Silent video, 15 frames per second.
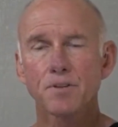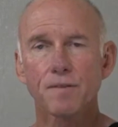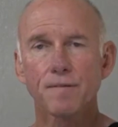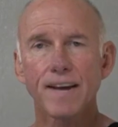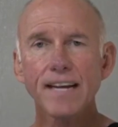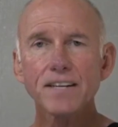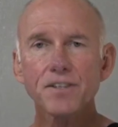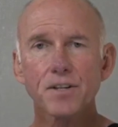
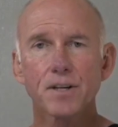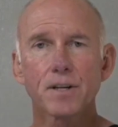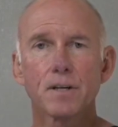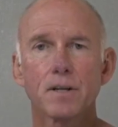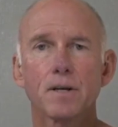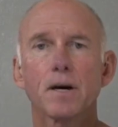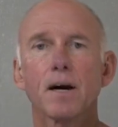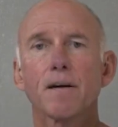
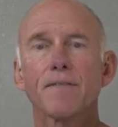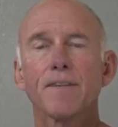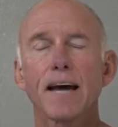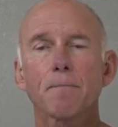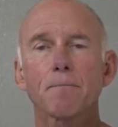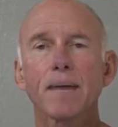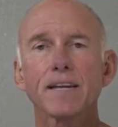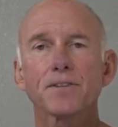observation
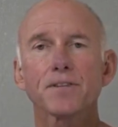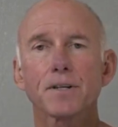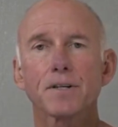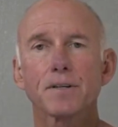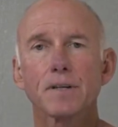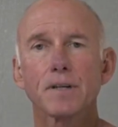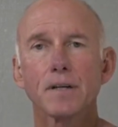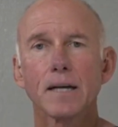of that
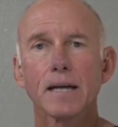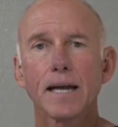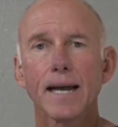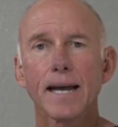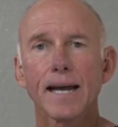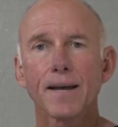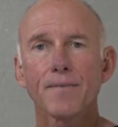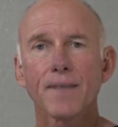patient.
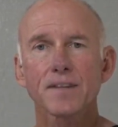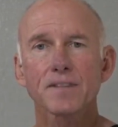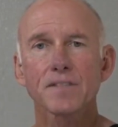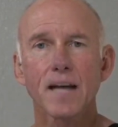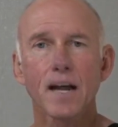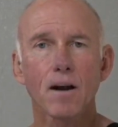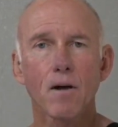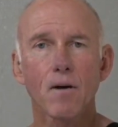And
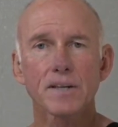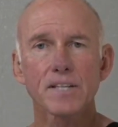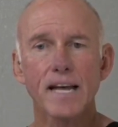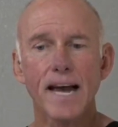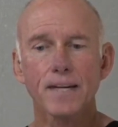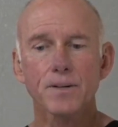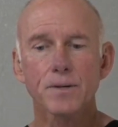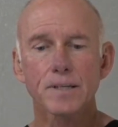that's not
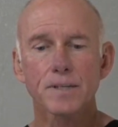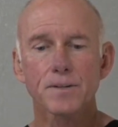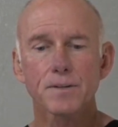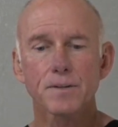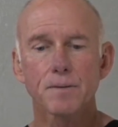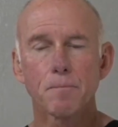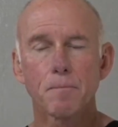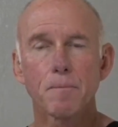always
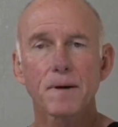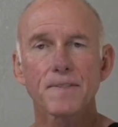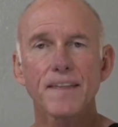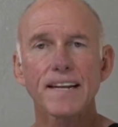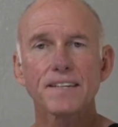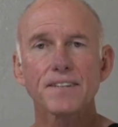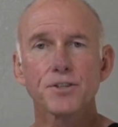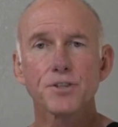accurate,
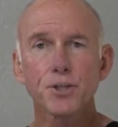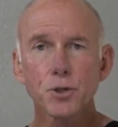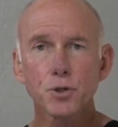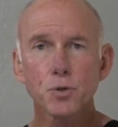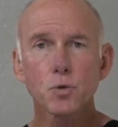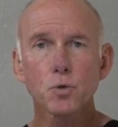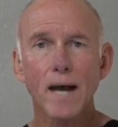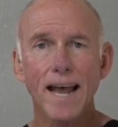but they
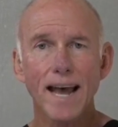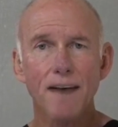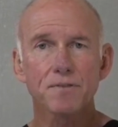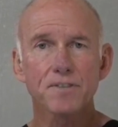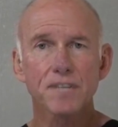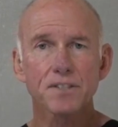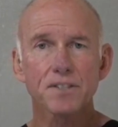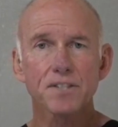do
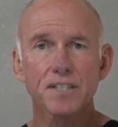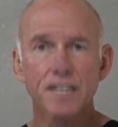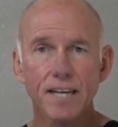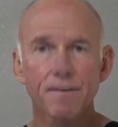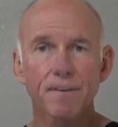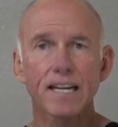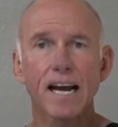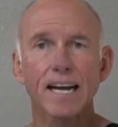have
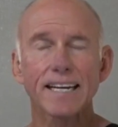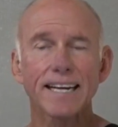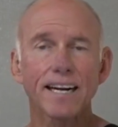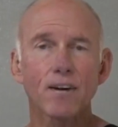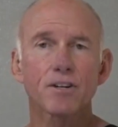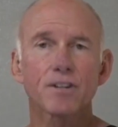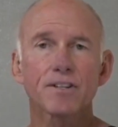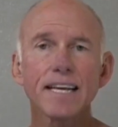sensitivity.
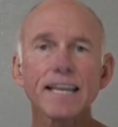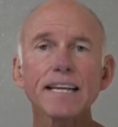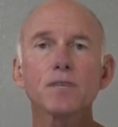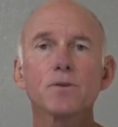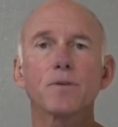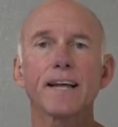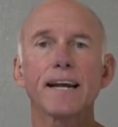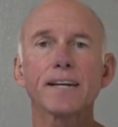I
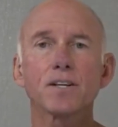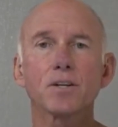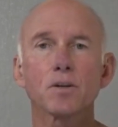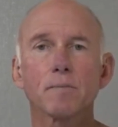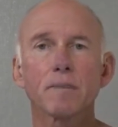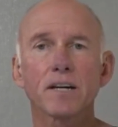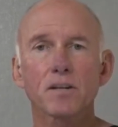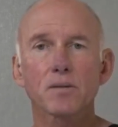guarantee you they
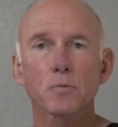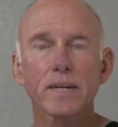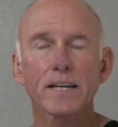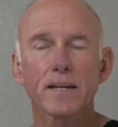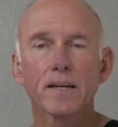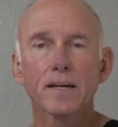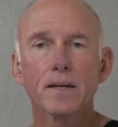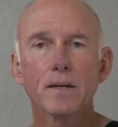do,
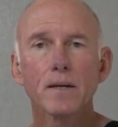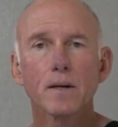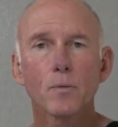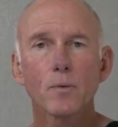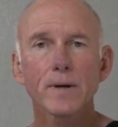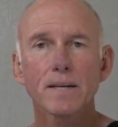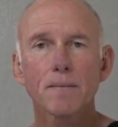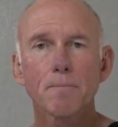because we can
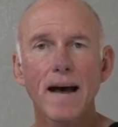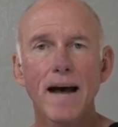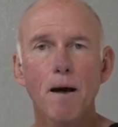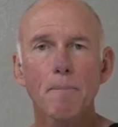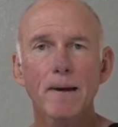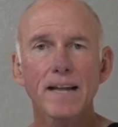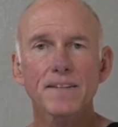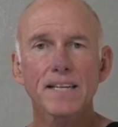
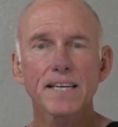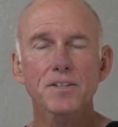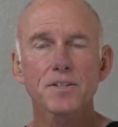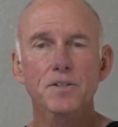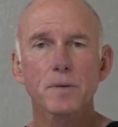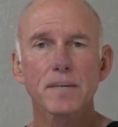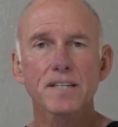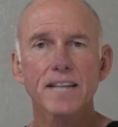palpate
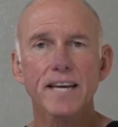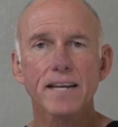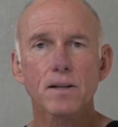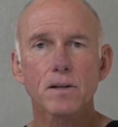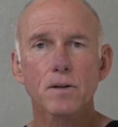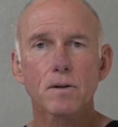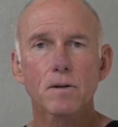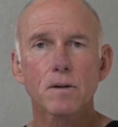these, or we can
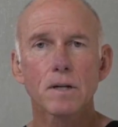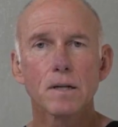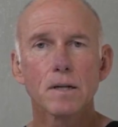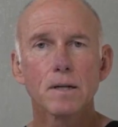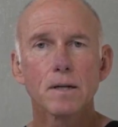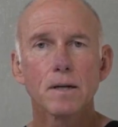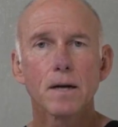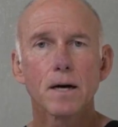take
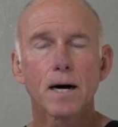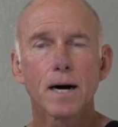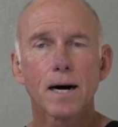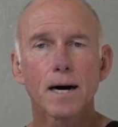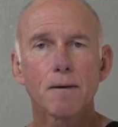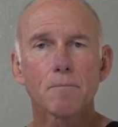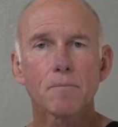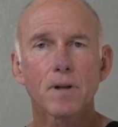
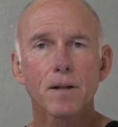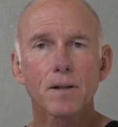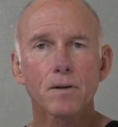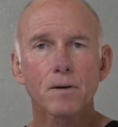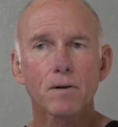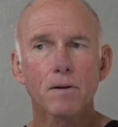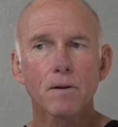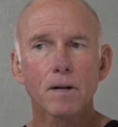
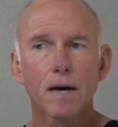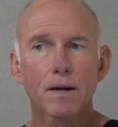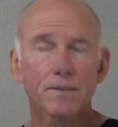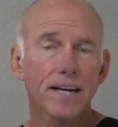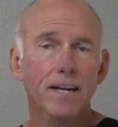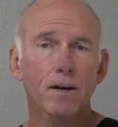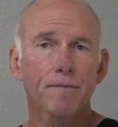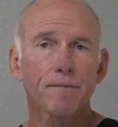
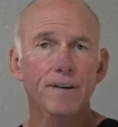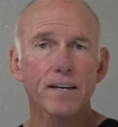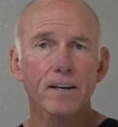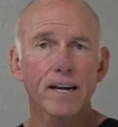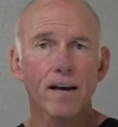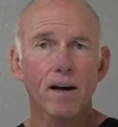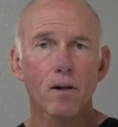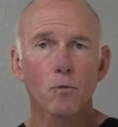take our
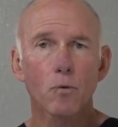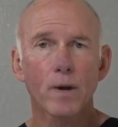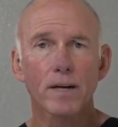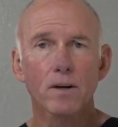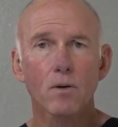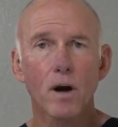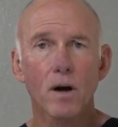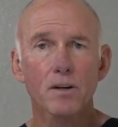fingernail
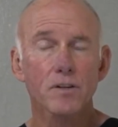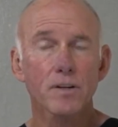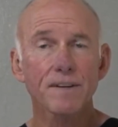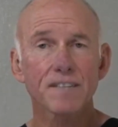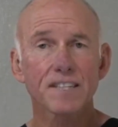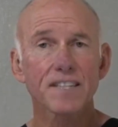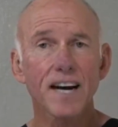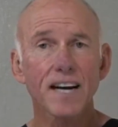and run
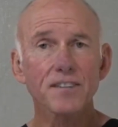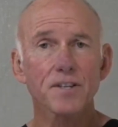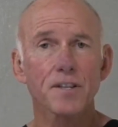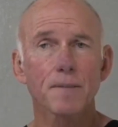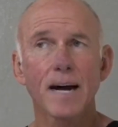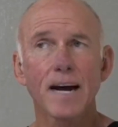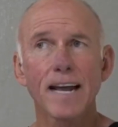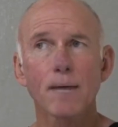across, or even
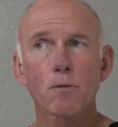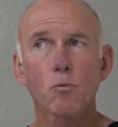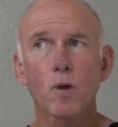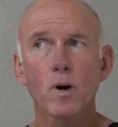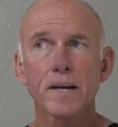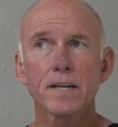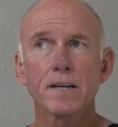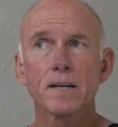touch them. I
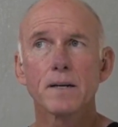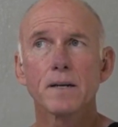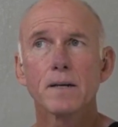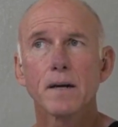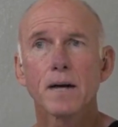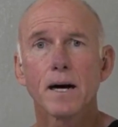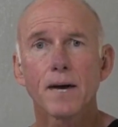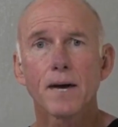had one
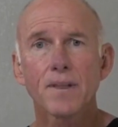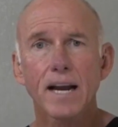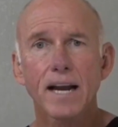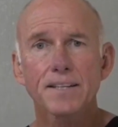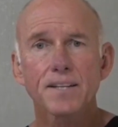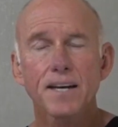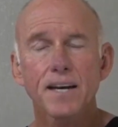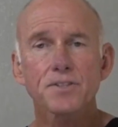
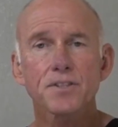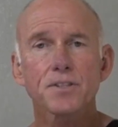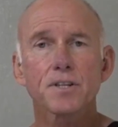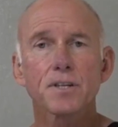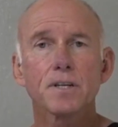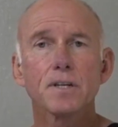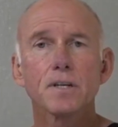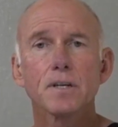that I
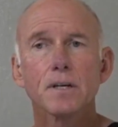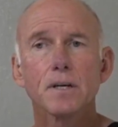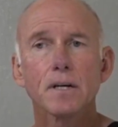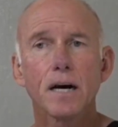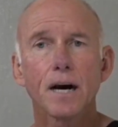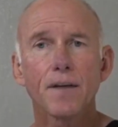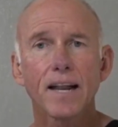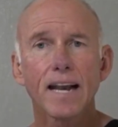touched
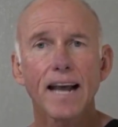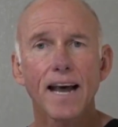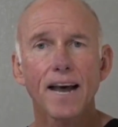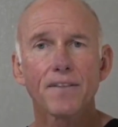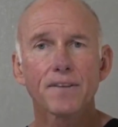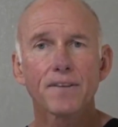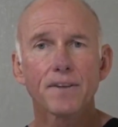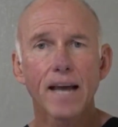that
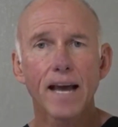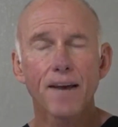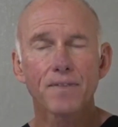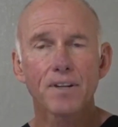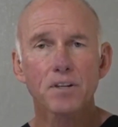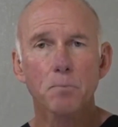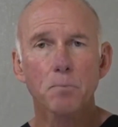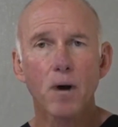
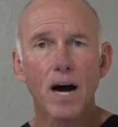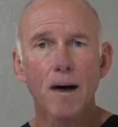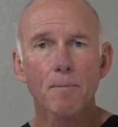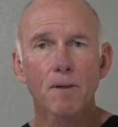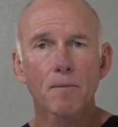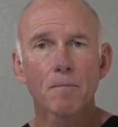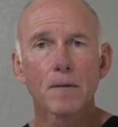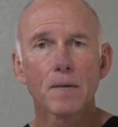had this
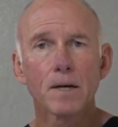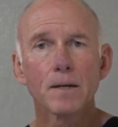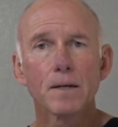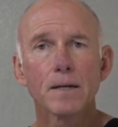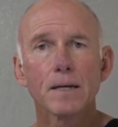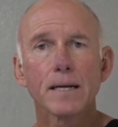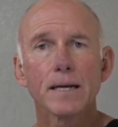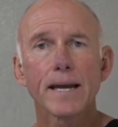problem,
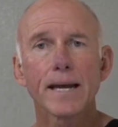